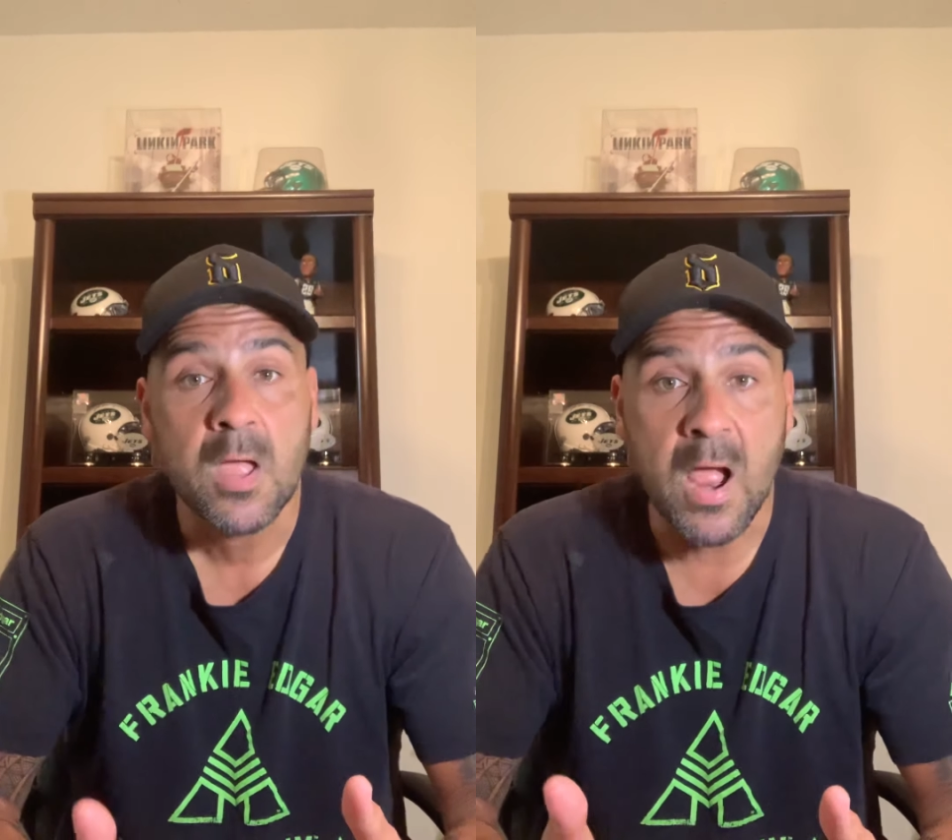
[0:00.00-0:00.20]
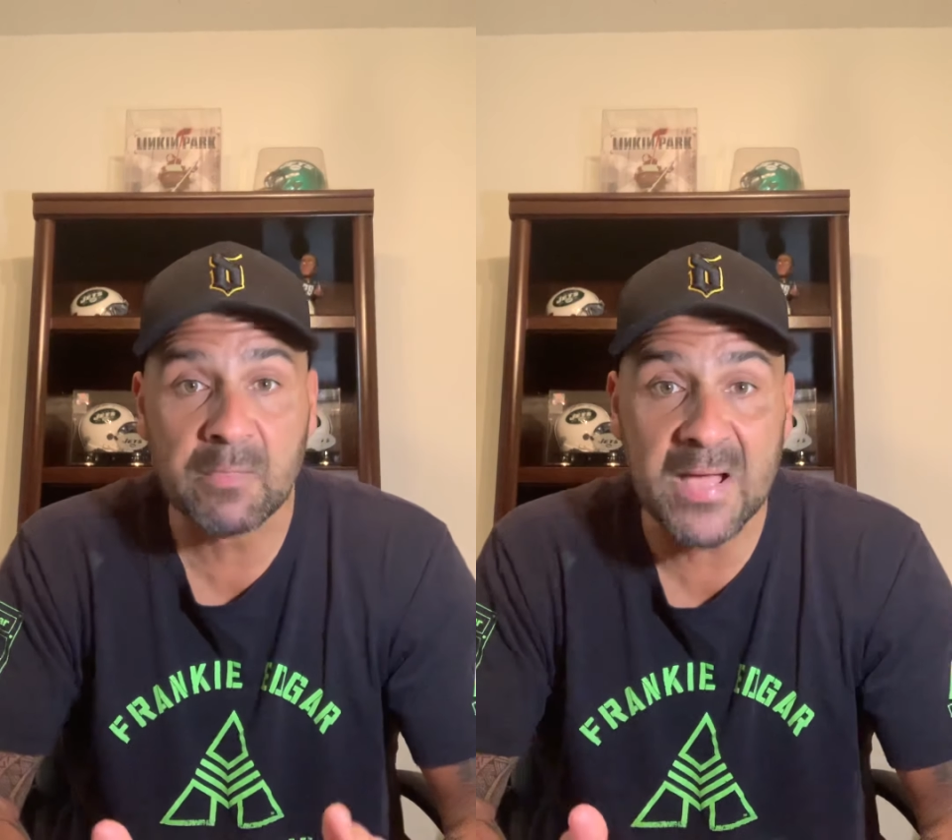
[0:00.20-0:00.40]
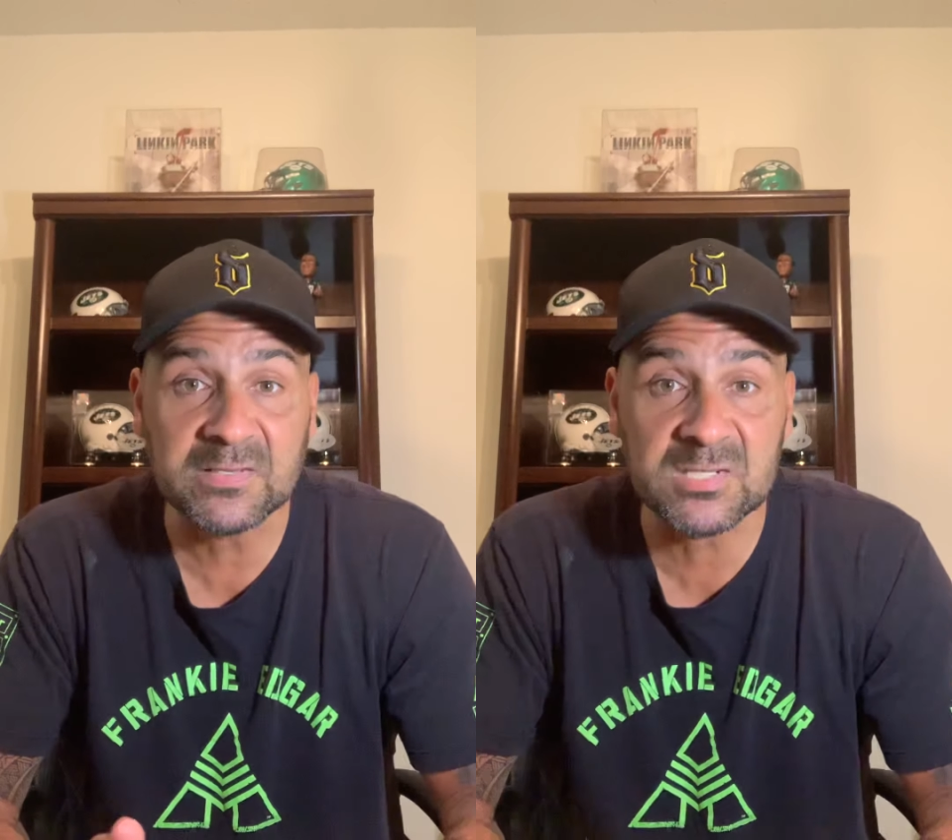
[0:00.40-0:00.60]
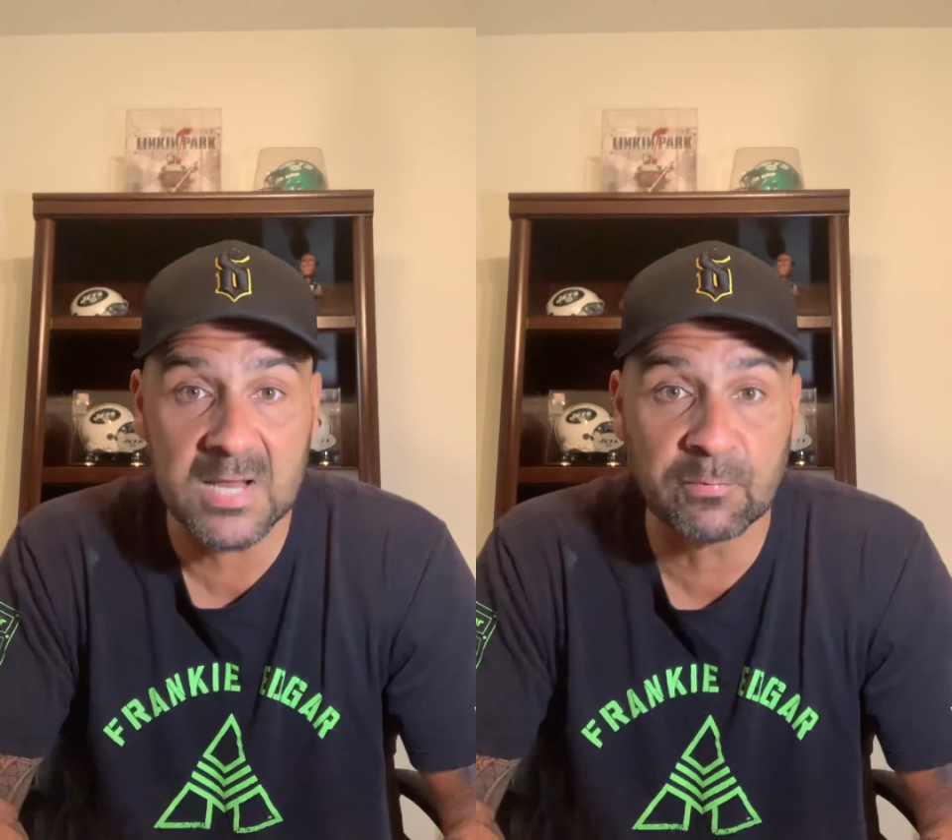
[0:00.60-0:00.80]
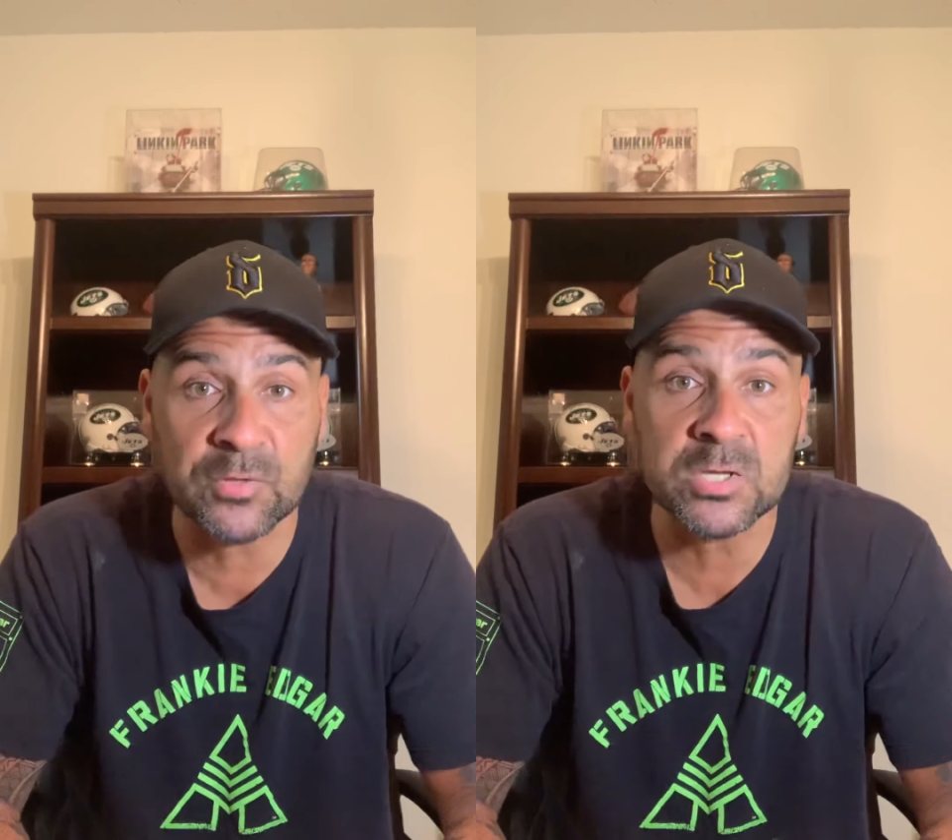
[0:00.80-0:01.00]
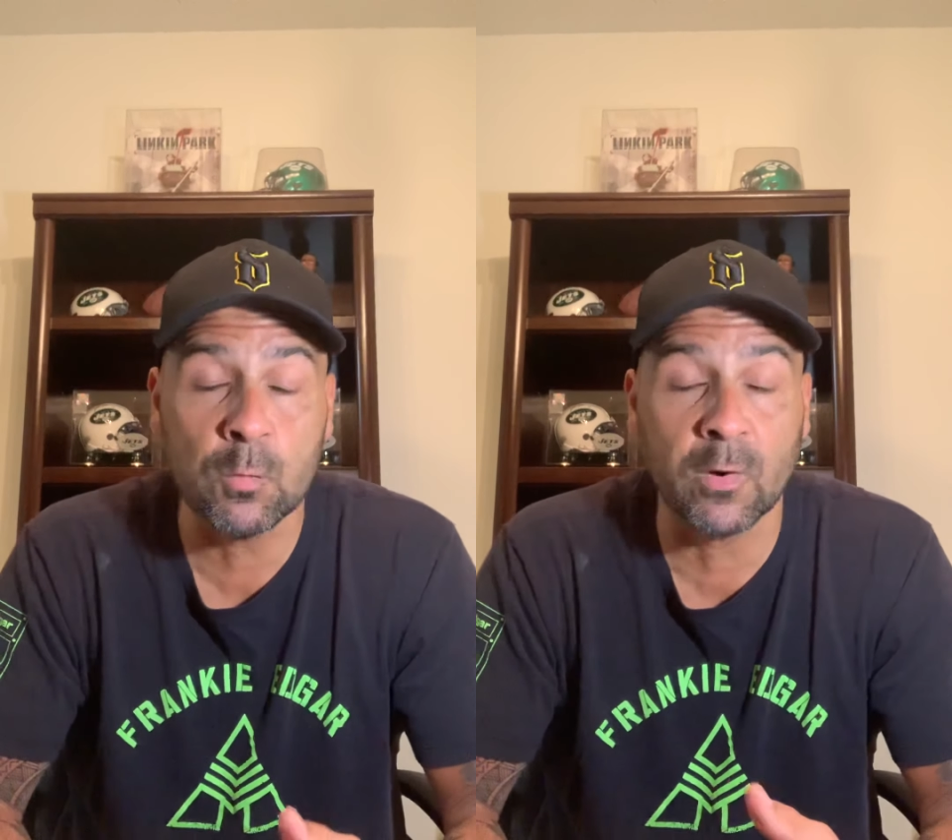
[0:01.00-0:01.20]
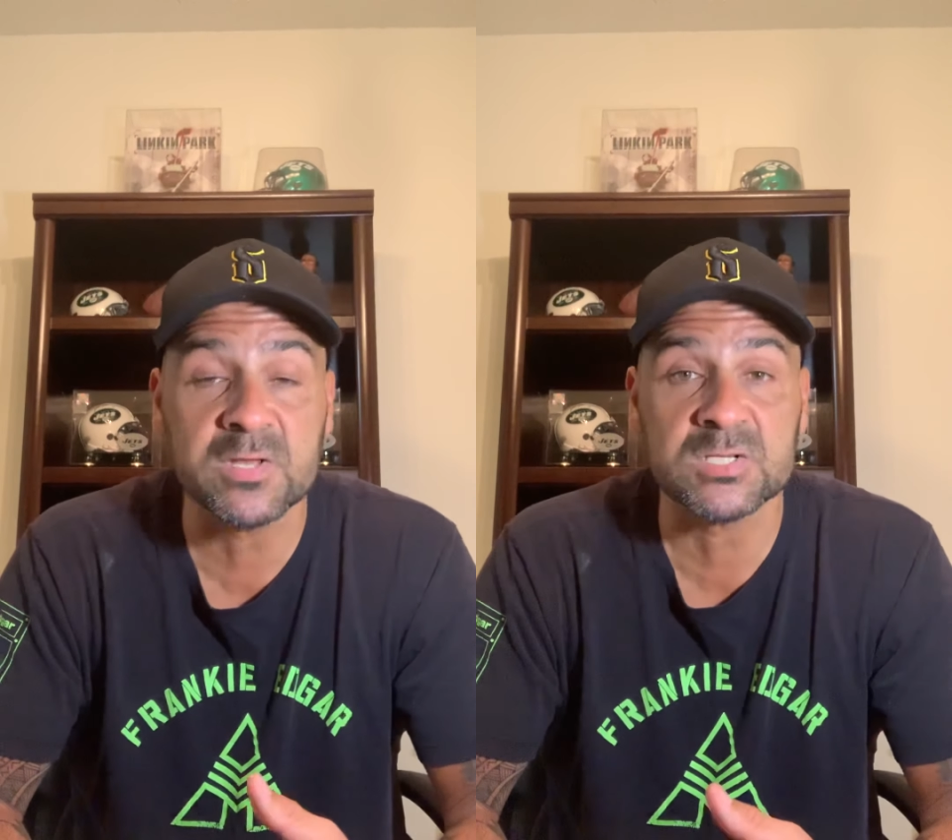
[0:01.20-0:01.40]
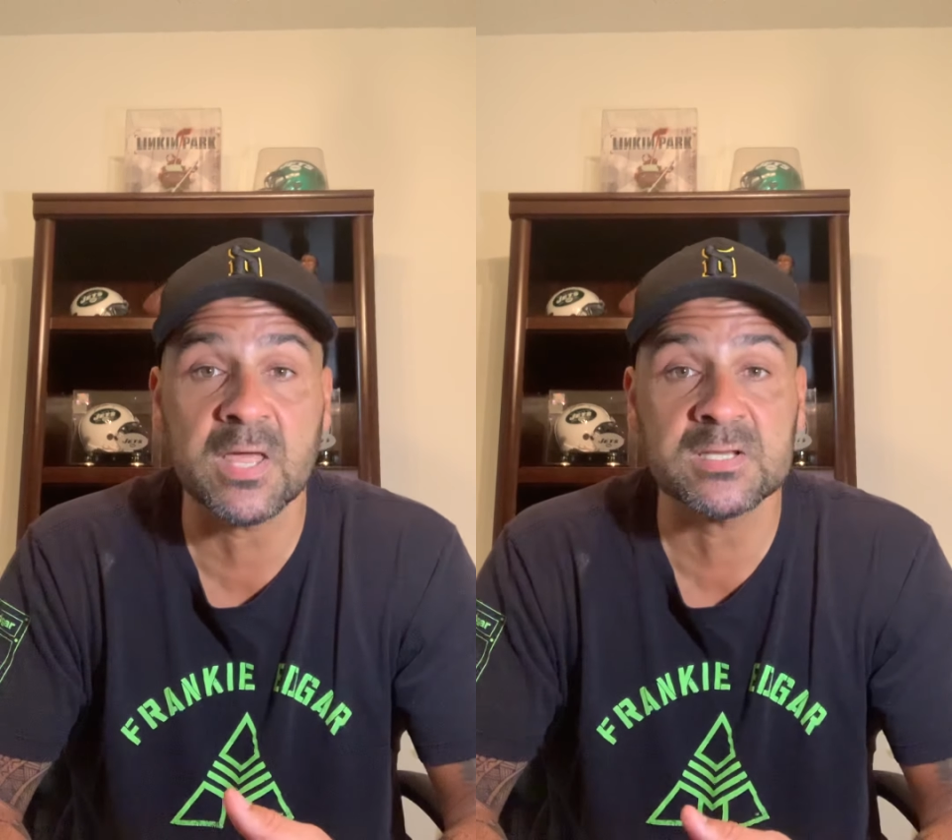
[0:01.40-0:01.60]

And that's the same thing you want to see out